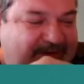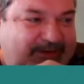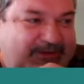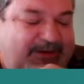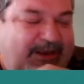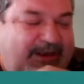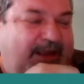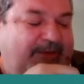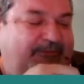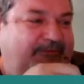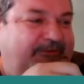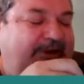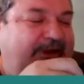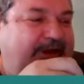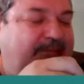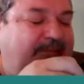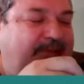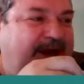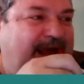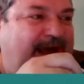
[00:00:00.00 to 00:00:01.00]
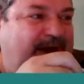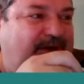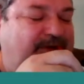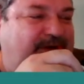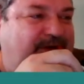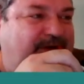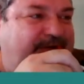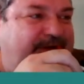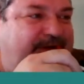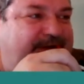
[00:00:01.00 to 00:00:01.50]
I'm very
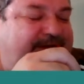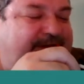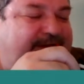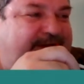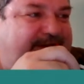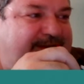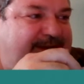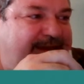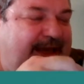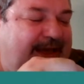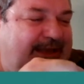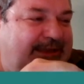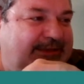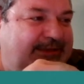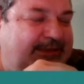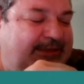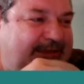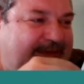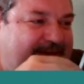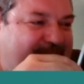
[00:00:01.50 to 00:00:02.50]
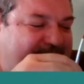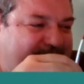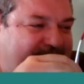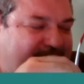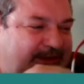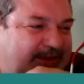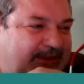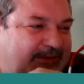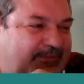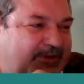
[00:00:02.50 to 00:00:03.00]
proud of this result that
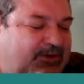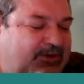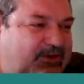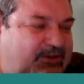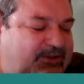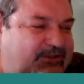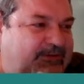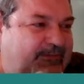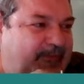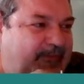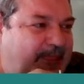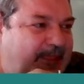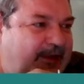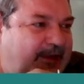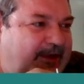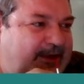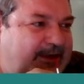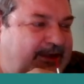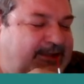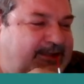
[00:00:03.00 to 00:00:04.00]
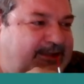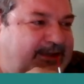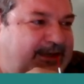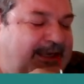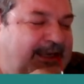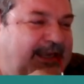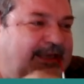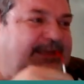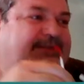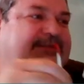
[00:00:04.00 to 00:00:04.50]
because it's
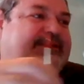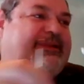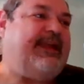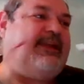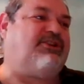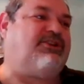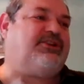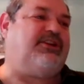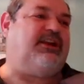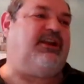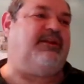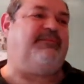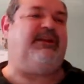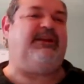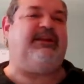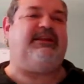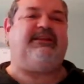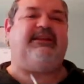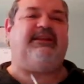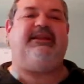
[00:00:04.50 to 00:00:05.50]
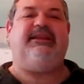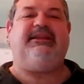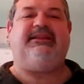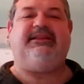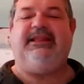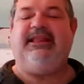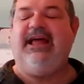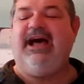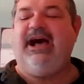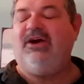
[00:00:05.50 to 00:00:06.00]
really an extension. I mean, it
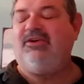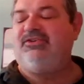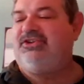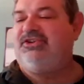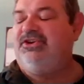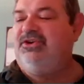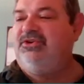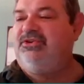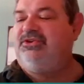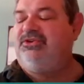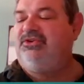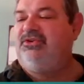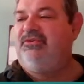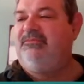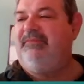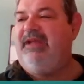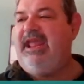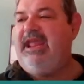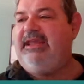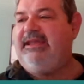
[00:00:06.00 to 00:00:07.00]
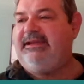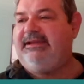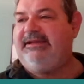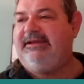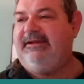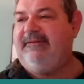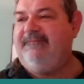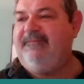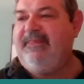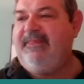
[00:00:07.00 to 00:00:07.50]
allows you to make
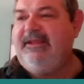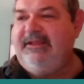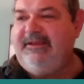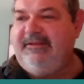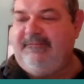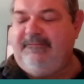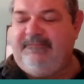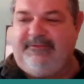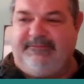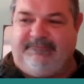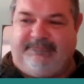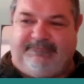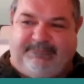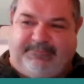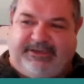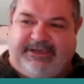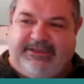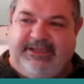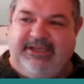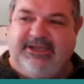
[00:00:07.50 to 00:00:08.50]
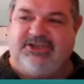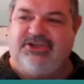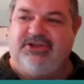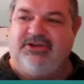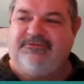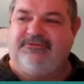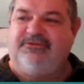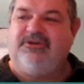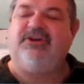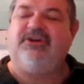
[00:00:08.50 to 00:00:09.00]

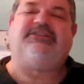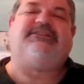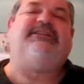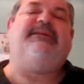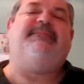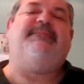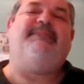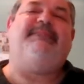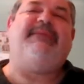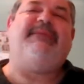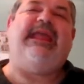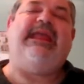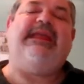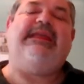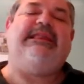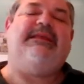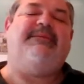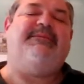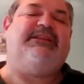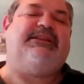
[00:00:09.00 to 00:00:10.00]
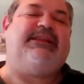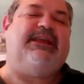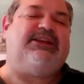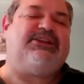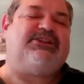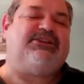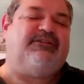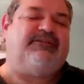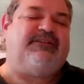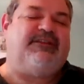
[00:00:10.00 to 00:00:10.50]
prediction. Of course, the main
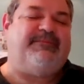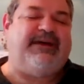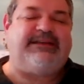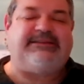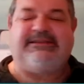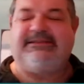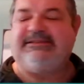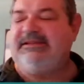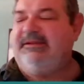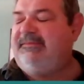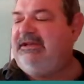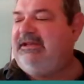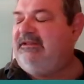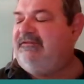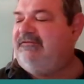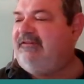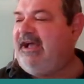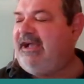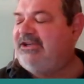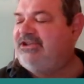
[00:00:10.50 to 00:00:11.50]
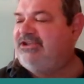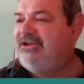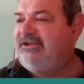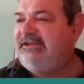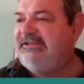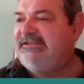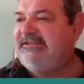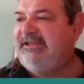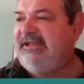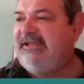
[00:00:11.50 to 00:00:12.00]
limitation of the master stability function
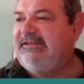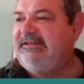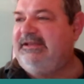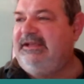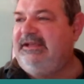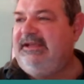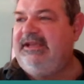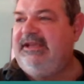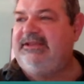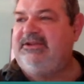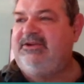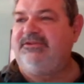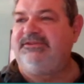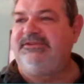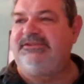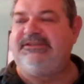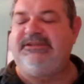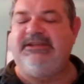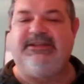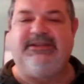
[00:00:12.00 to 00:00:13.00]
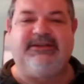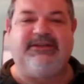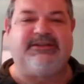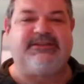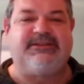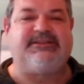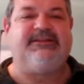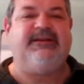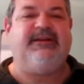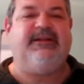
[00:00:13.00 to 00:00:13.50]
is that it considers